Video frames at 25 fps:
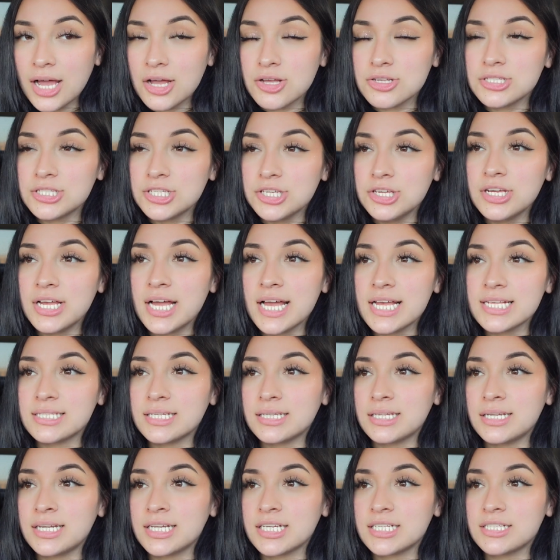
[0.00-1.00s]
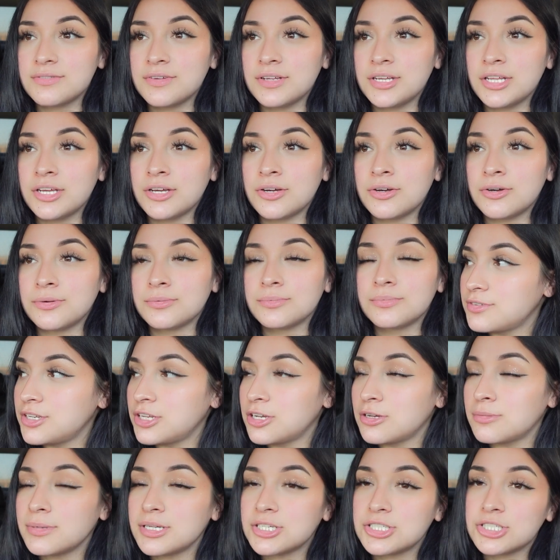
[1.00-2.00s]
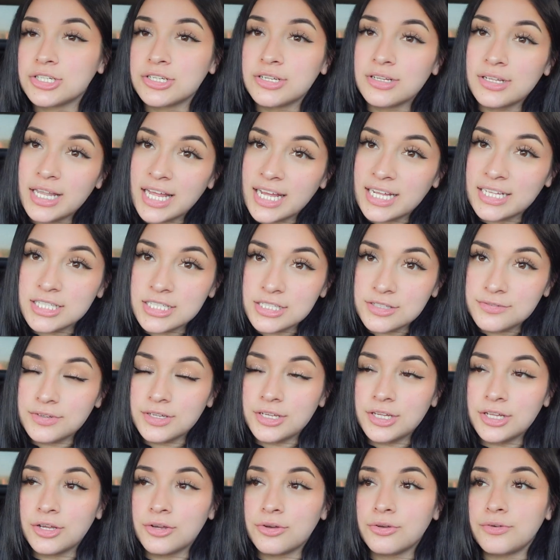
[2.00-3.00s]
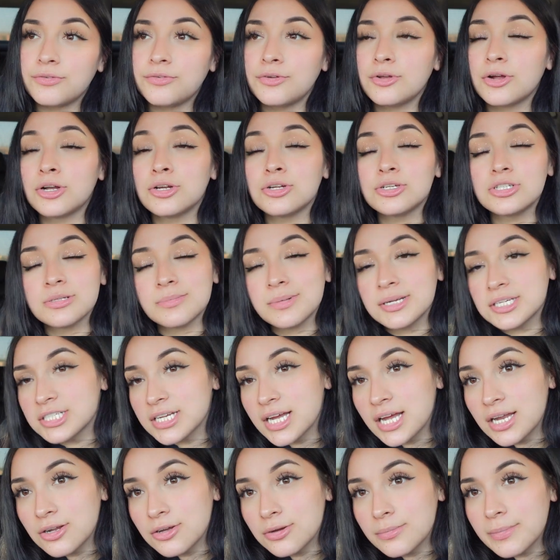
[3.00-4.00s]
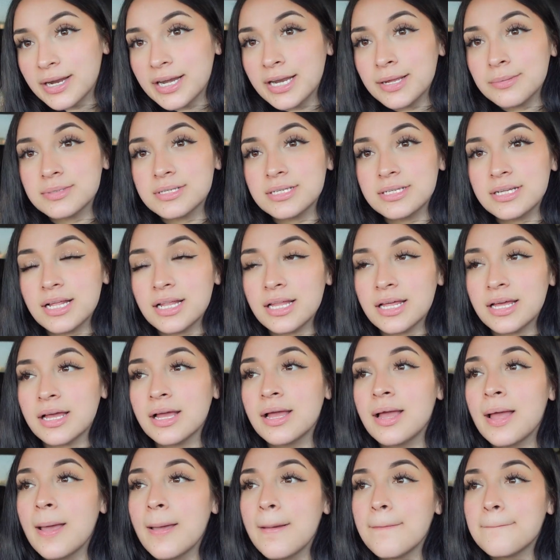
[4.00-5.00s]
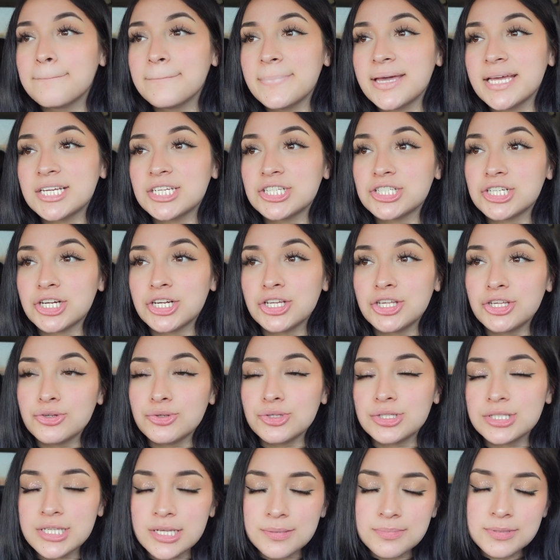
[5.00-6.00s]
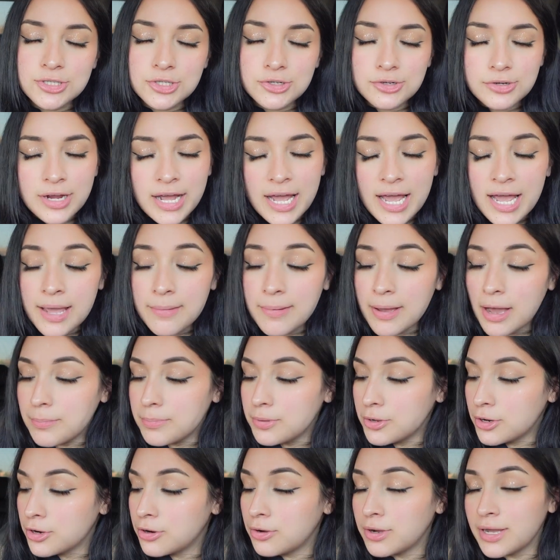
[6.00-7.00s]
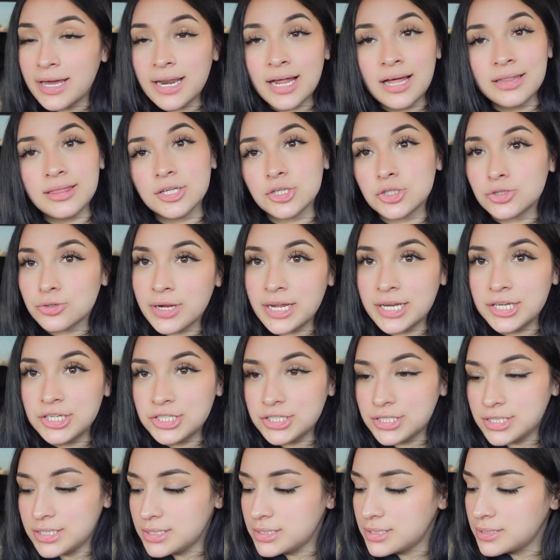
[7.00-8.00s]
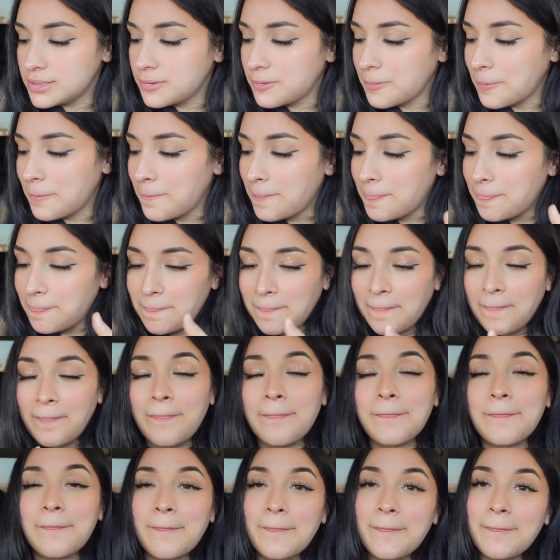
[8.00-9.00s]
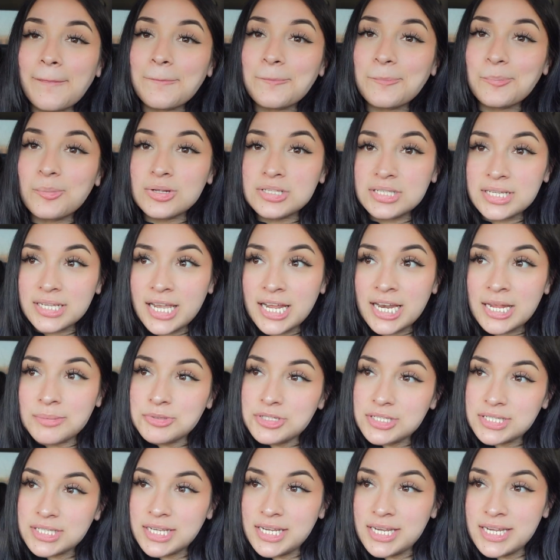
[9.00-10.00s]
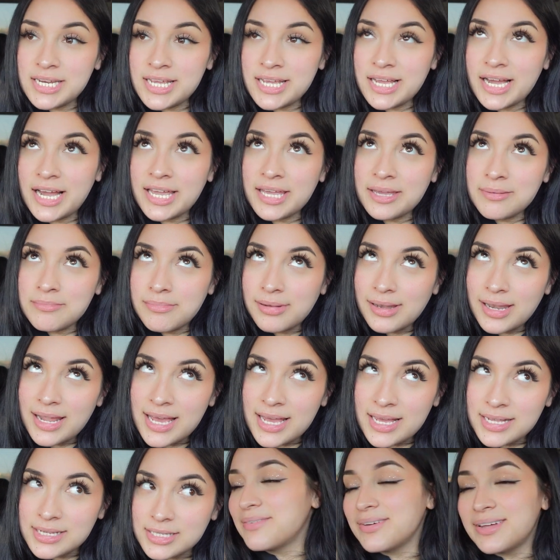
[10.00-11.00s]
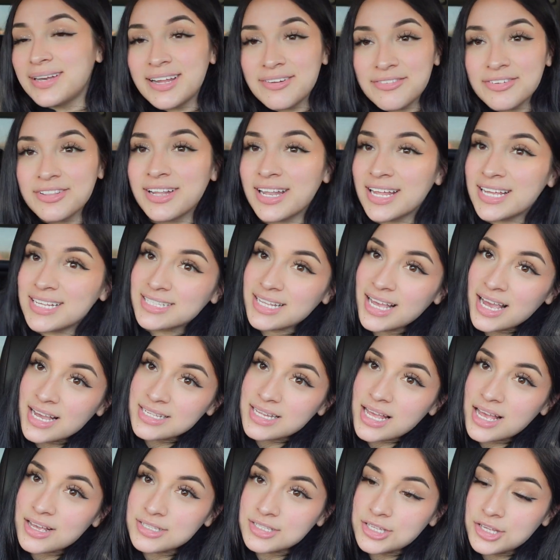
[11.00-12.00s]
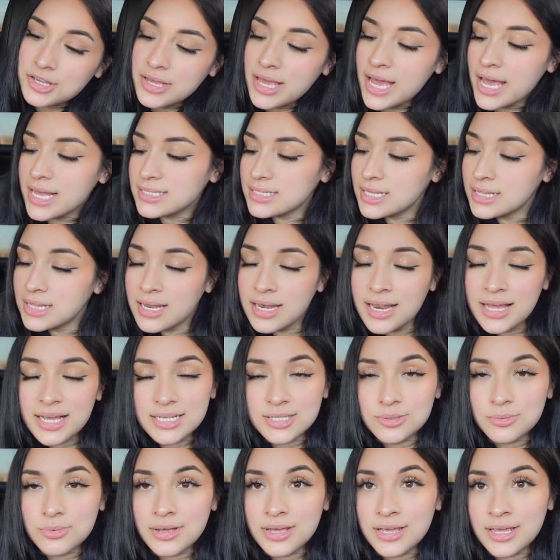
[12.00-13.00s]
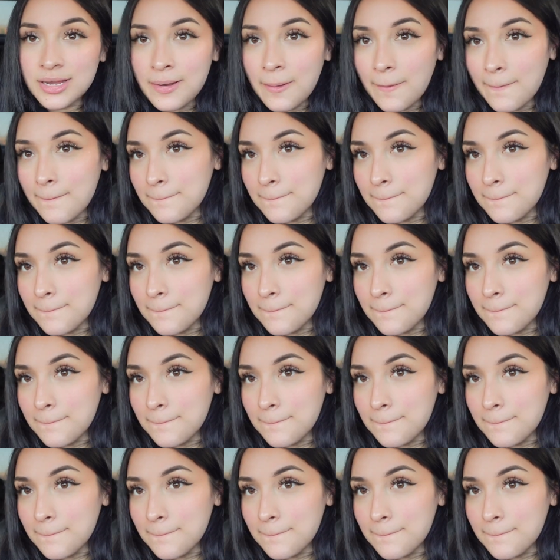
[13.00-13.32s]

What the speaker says: I'll see you guys in the next video. Make sure you like this video if you're new to my channel. My name's Adela. Make sure you subscribe. Help your girl get out the trenches. Once again, I'm just kidding. I am blessed. But nevertheless, guys, I'll see you guys in the next one.